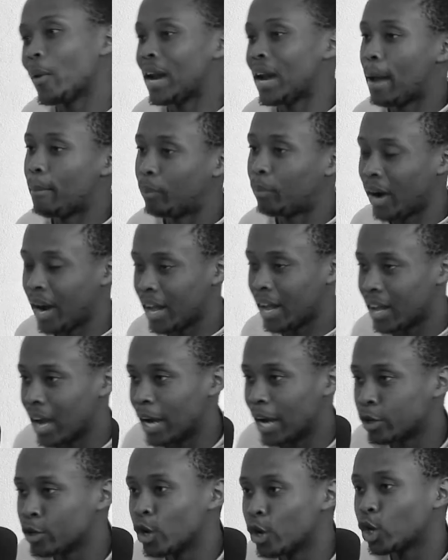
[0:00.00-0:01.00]
when I pray,
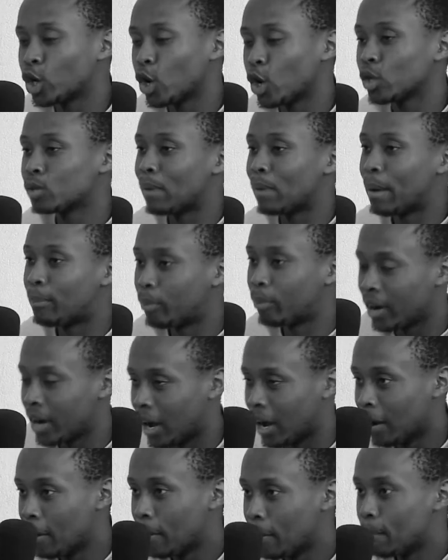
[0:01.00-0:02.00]
I do not close my
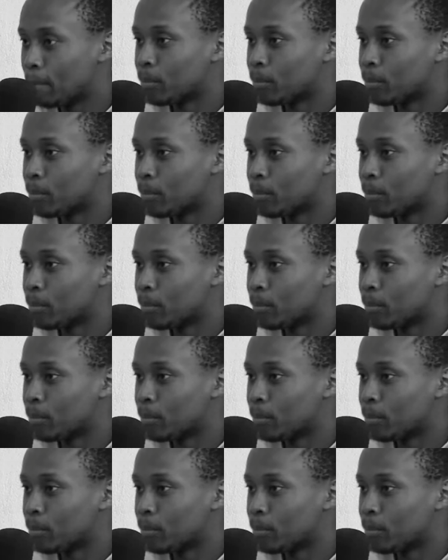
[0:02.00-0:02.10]
prayer